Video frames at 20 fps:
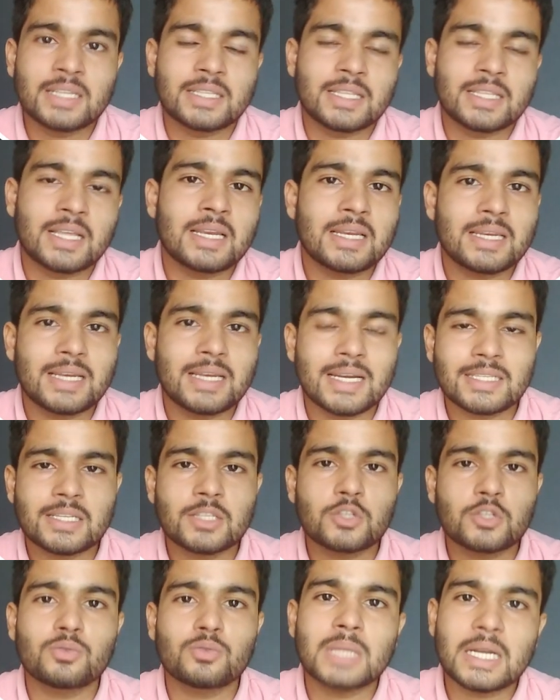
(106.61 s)
then let's
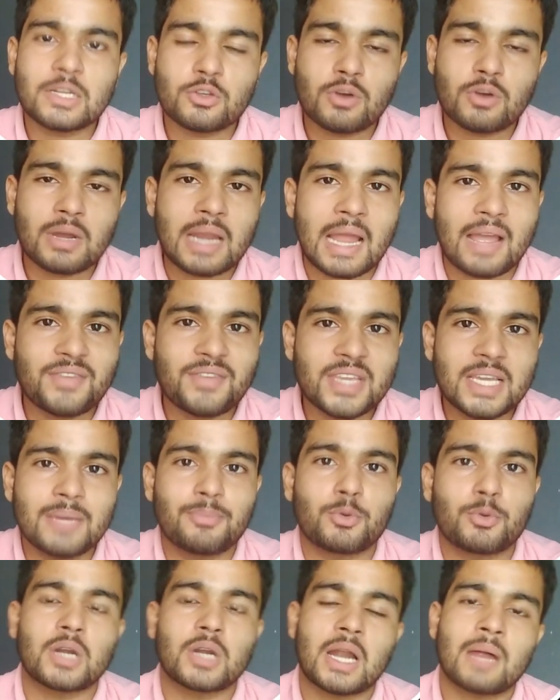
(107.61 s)
assume that you are having a
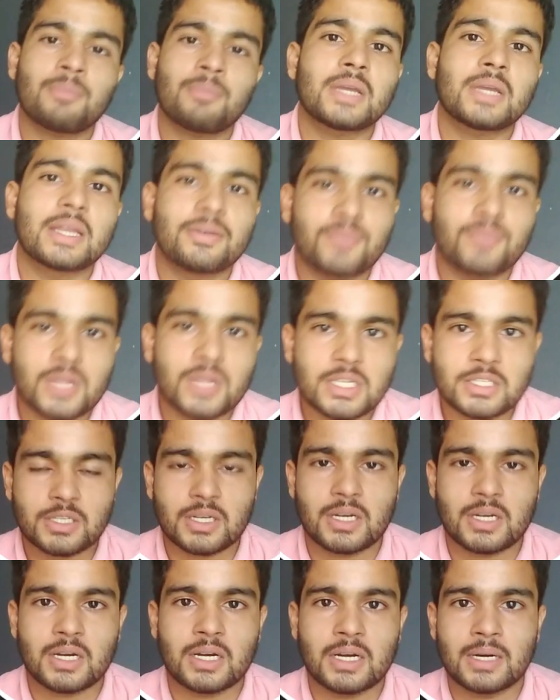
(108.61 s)
program in which
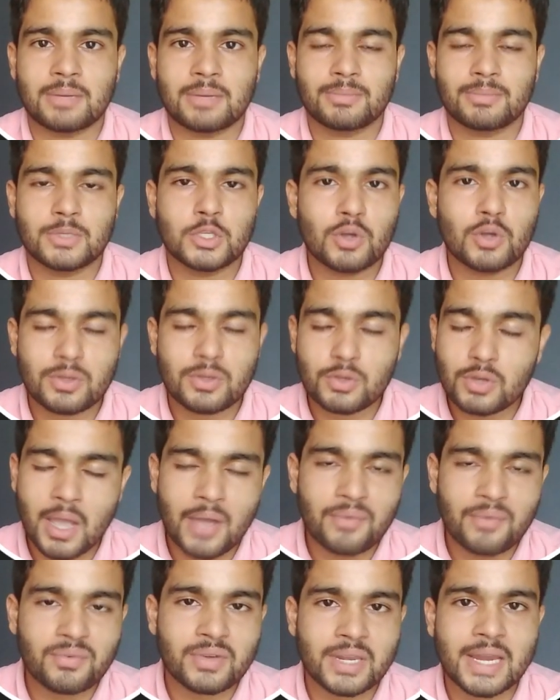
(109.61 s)
you
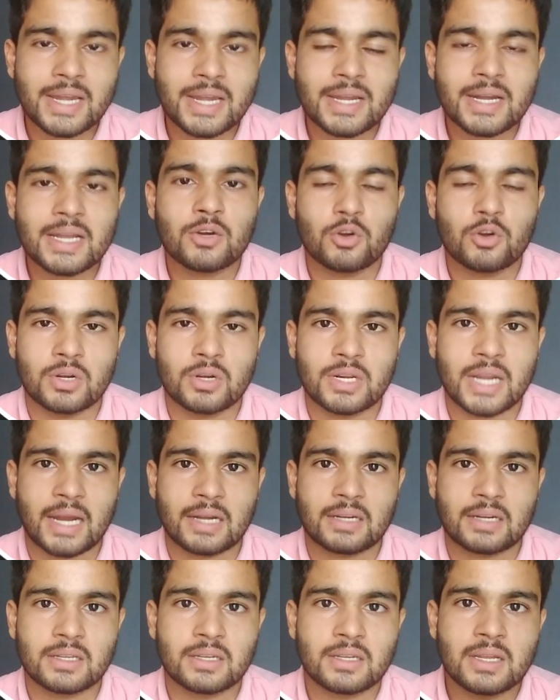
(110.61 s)
have created a contract,